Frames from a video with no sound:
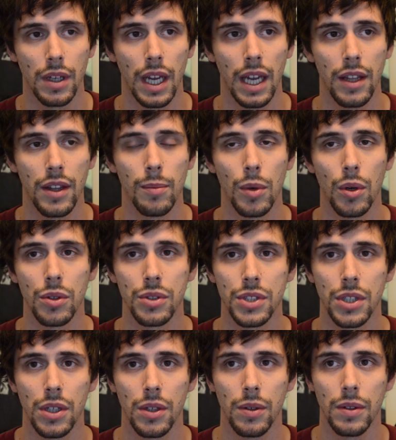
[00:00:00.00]
I had the
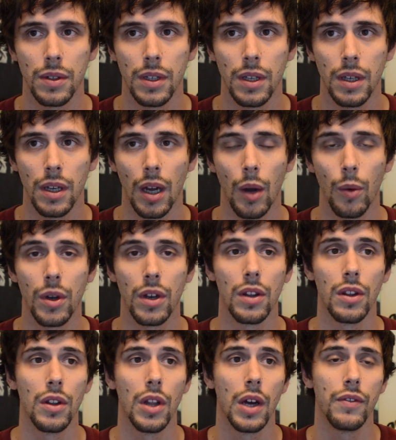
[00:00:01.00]
Mojo. I would
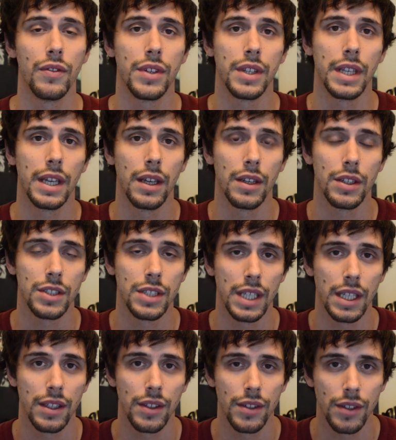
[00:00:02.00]
have loved to get a
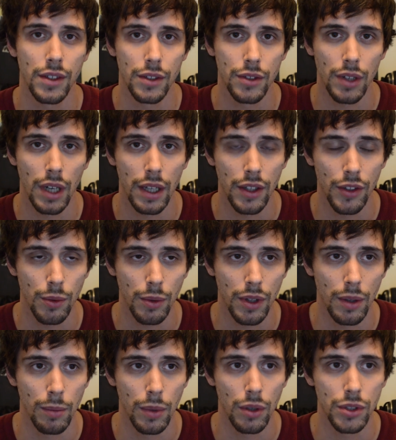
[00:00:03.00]
chance to try these
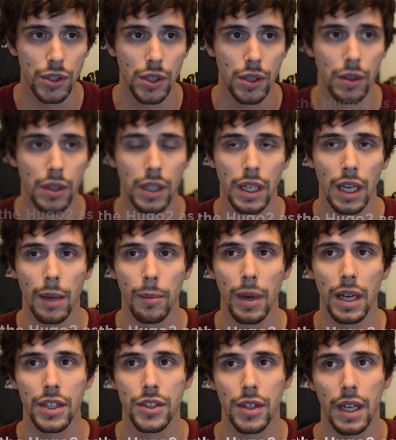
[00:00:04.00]
with the Mojo, and I
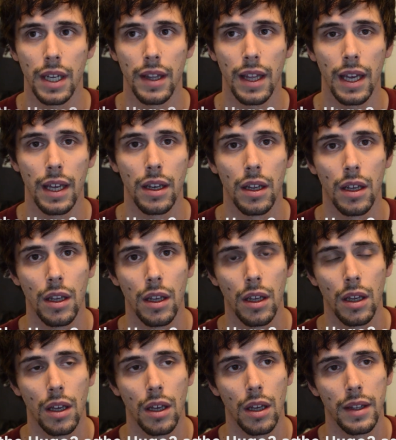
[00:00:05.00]
might try that
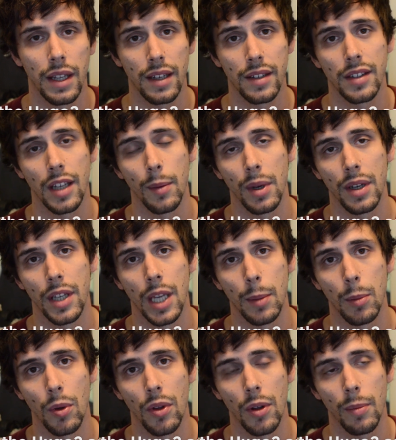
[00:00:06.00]
next time I
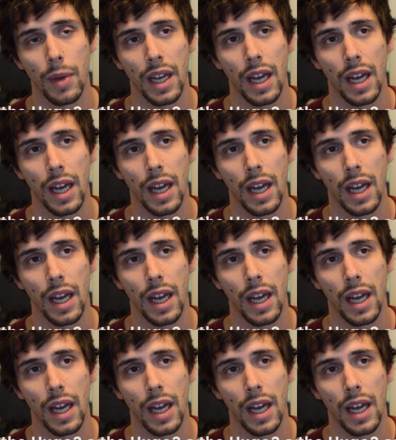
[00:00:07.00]
demo them.